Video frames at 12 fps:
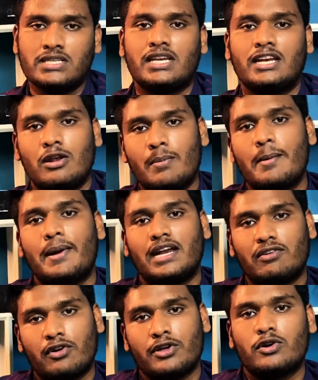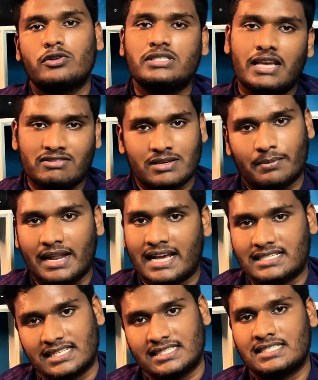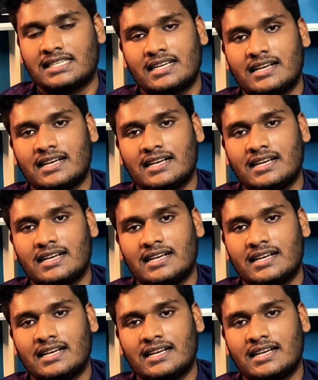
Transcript: it will be better for you to save some taxes.